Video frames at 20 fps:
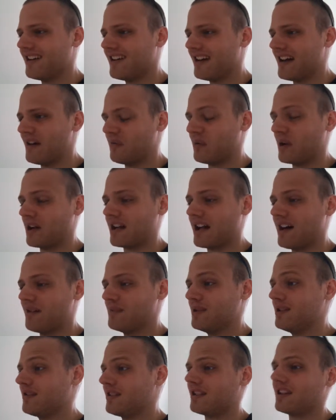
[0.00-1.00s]
And what it got
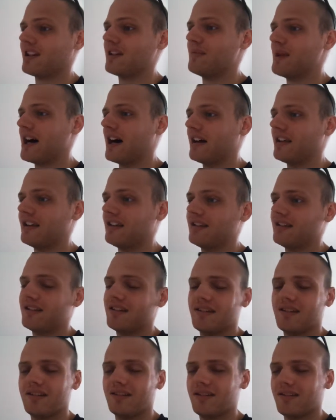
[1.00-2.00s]
me thinking about
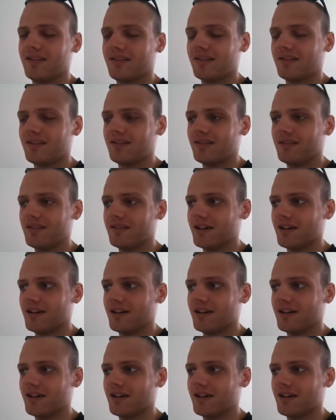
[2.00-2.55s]
is